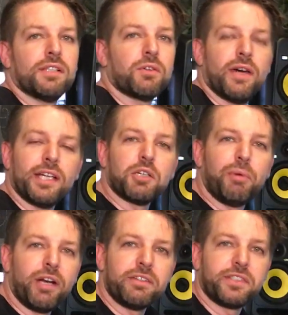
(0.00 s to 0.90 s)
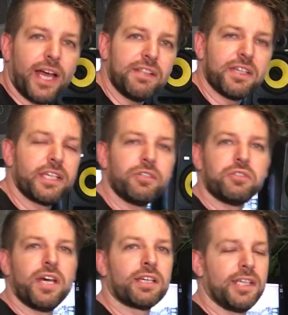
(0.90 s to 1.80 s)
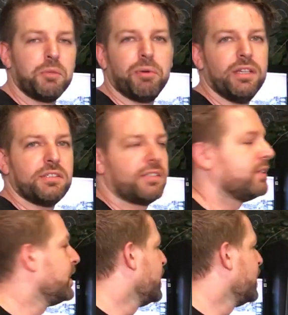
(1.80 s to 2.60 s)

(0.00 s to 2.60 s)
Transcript: Let's go ahead and compare the stats. I used Geekbench.